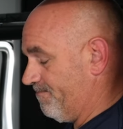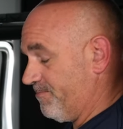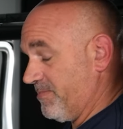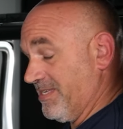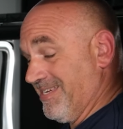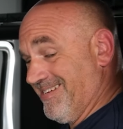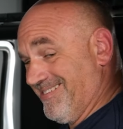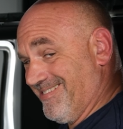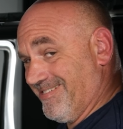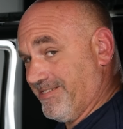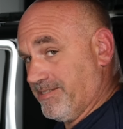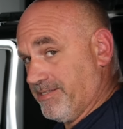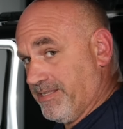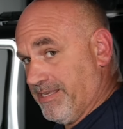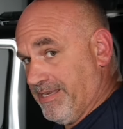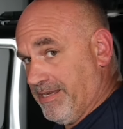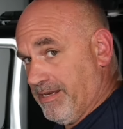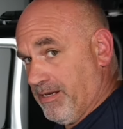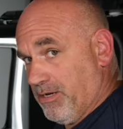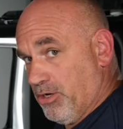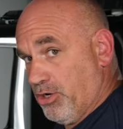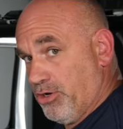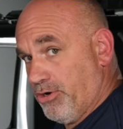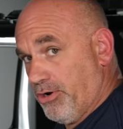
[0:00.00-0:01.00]
It is
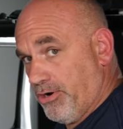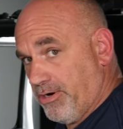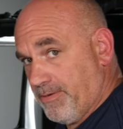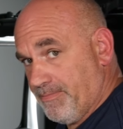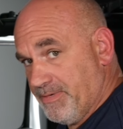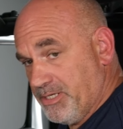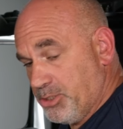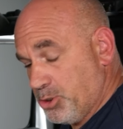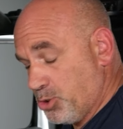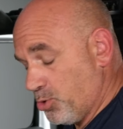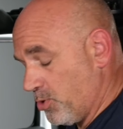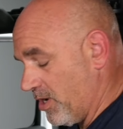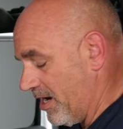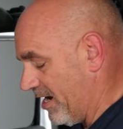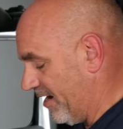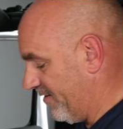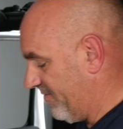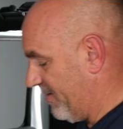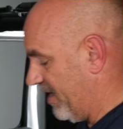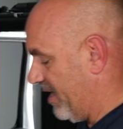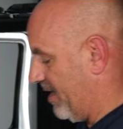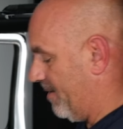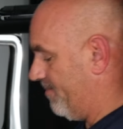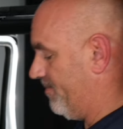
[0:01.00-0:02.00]
the Garmin Drive
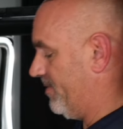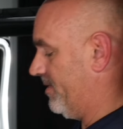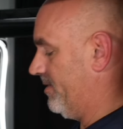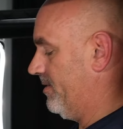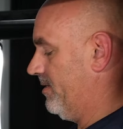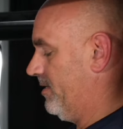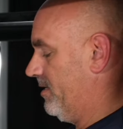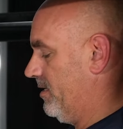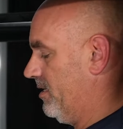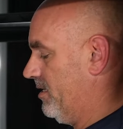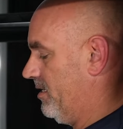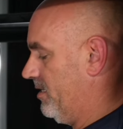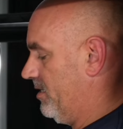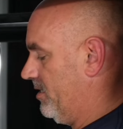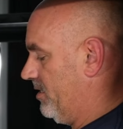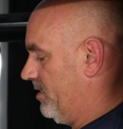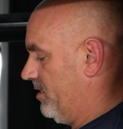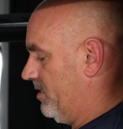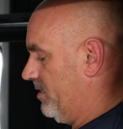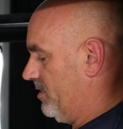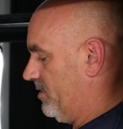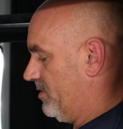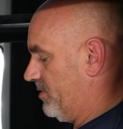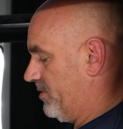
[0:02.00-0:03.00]
app.
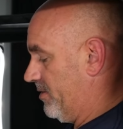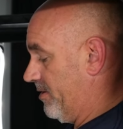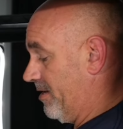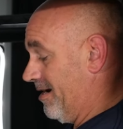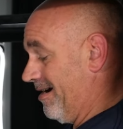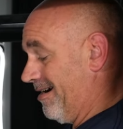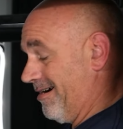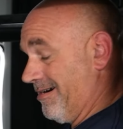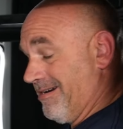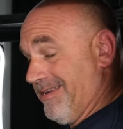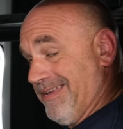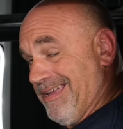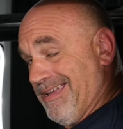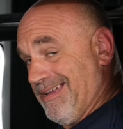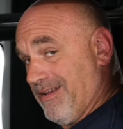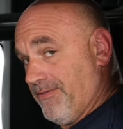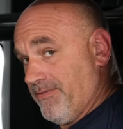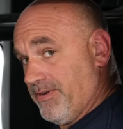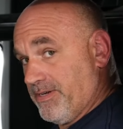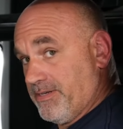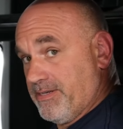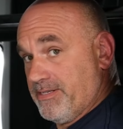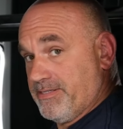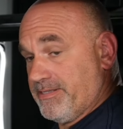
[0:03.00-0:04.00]
So I already have
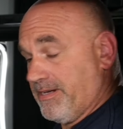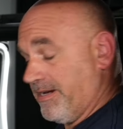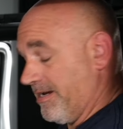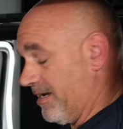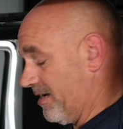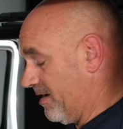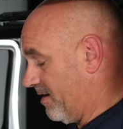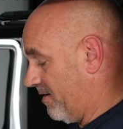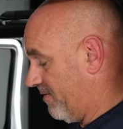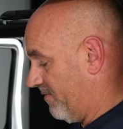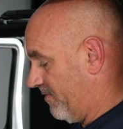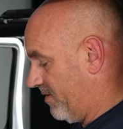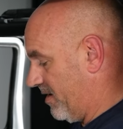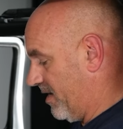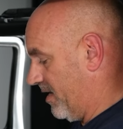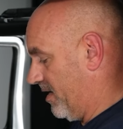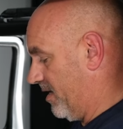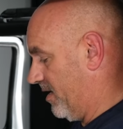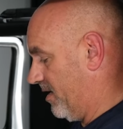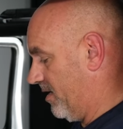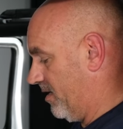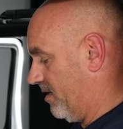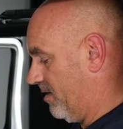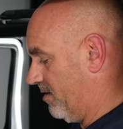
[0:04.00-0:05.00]
it because I have
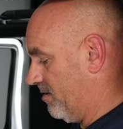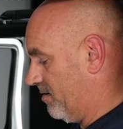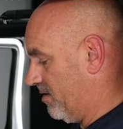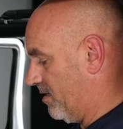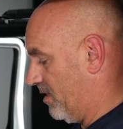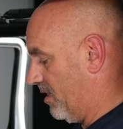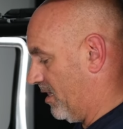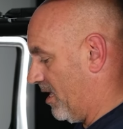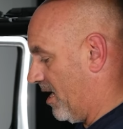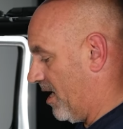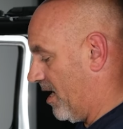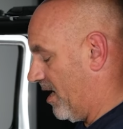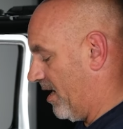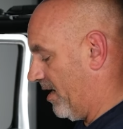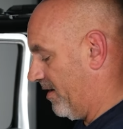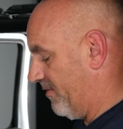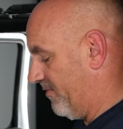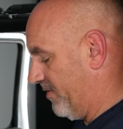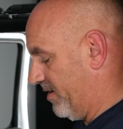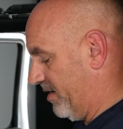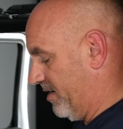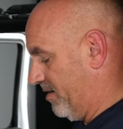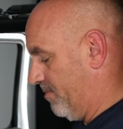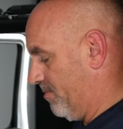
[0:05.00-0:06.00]
a Live
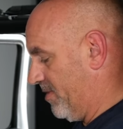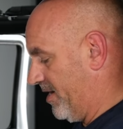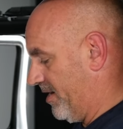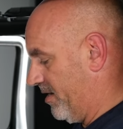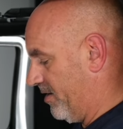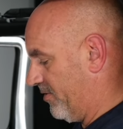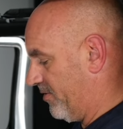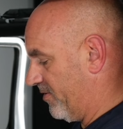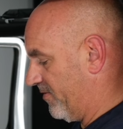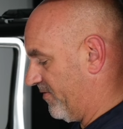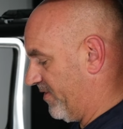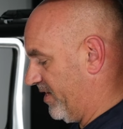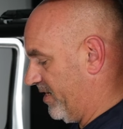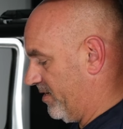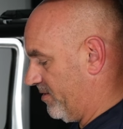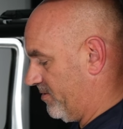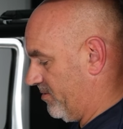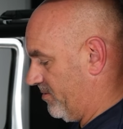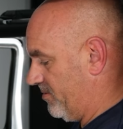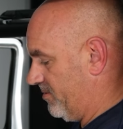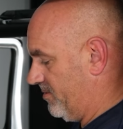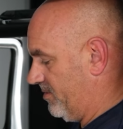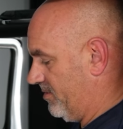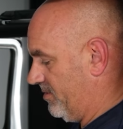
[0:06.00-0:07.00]
in my other
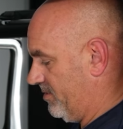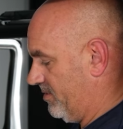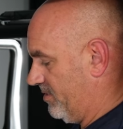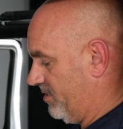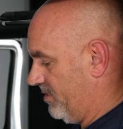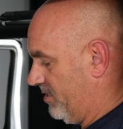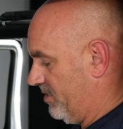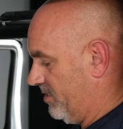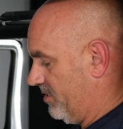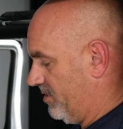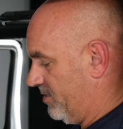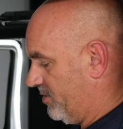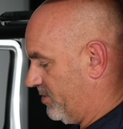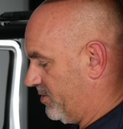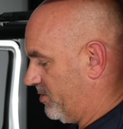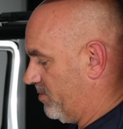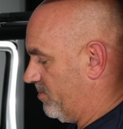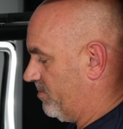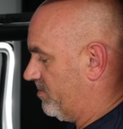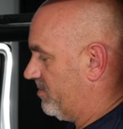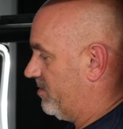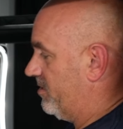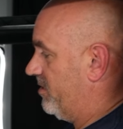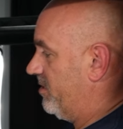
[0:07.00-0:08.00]
vehicle. So
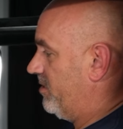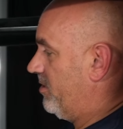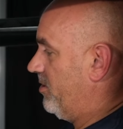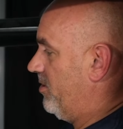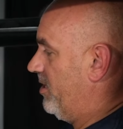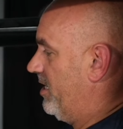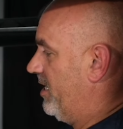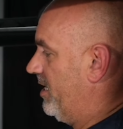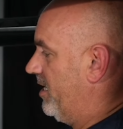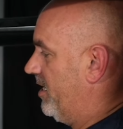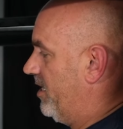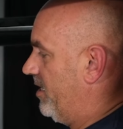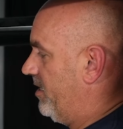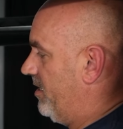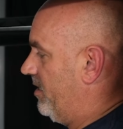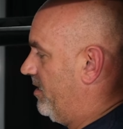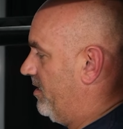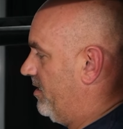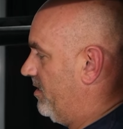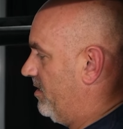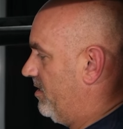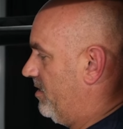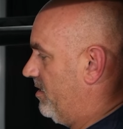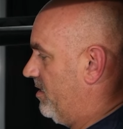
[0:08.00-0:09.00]
we're going to go ahead,
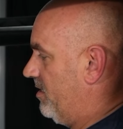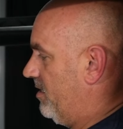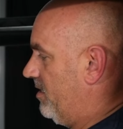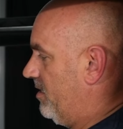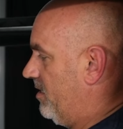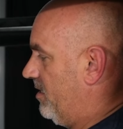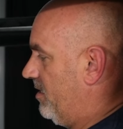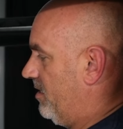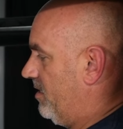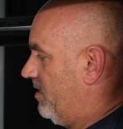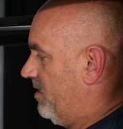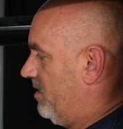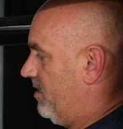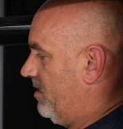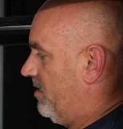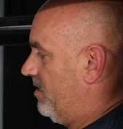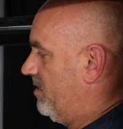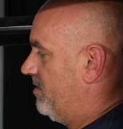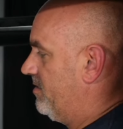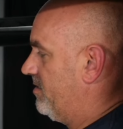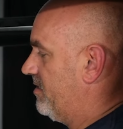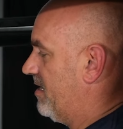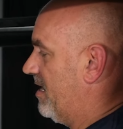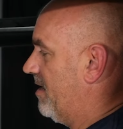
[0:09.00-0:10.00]

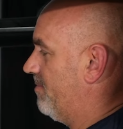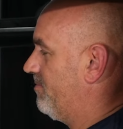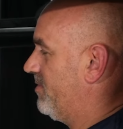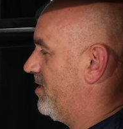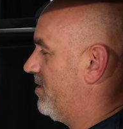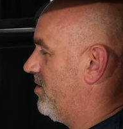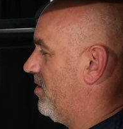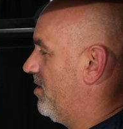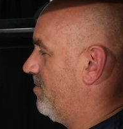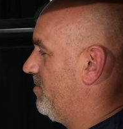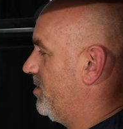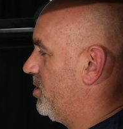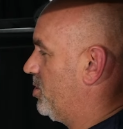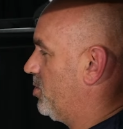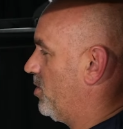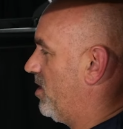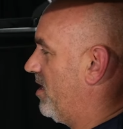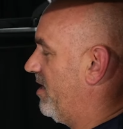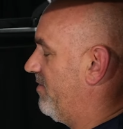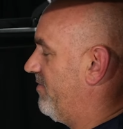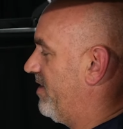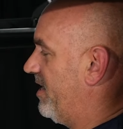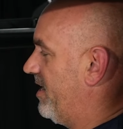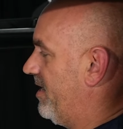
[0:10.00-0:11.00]
tap the Garmin
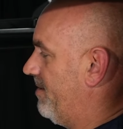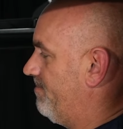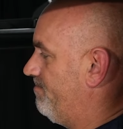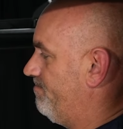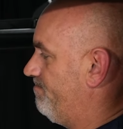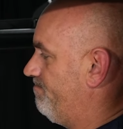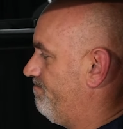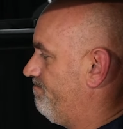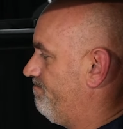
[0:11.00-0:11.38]
Drive app.